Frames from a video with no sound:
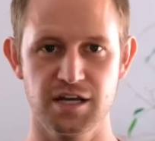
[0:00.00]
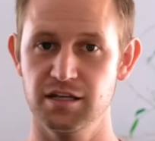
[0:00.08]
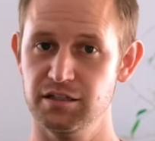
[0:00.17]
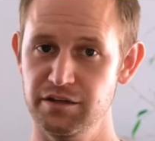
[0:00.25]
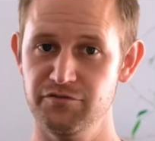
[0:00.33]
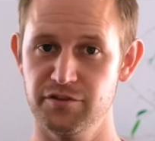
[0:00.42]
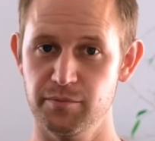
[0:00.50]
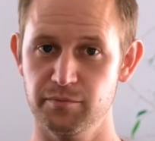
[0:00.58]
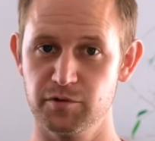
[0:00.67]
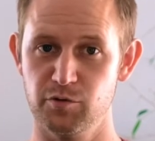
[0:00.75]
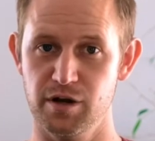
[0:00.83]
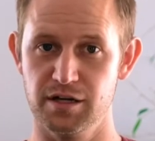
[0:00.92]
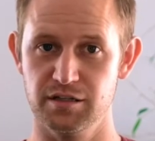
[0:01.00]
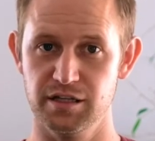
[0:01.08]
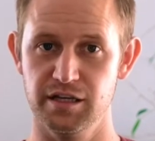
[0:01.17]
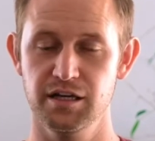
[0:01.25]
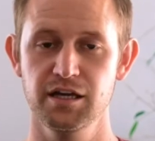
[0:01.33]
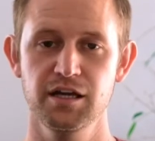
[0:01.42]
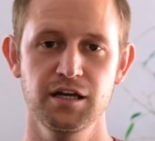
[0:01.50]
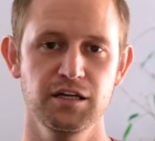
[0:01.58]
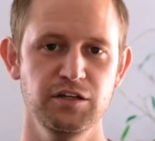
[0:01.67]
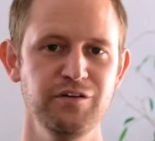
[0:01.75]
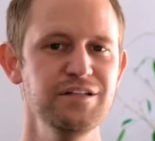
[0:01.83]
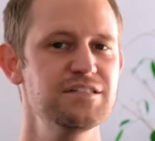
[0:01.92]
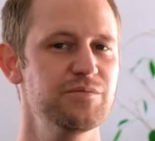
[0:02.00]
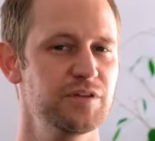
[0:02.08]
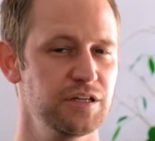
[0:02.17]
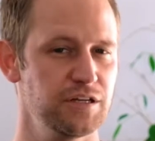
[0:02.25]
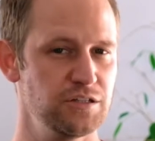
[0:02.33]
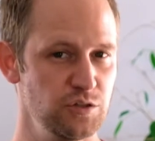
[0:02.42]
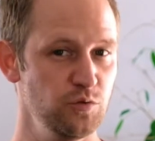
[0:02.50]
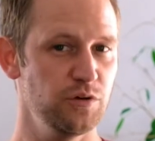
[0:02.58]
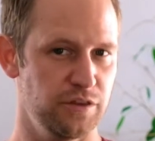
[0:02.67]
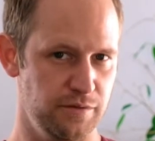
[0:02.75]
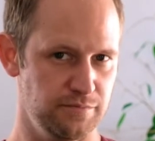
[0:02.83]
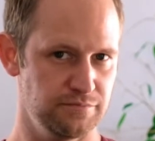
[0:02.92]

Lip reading: and lift them correctly, you need something to do with them.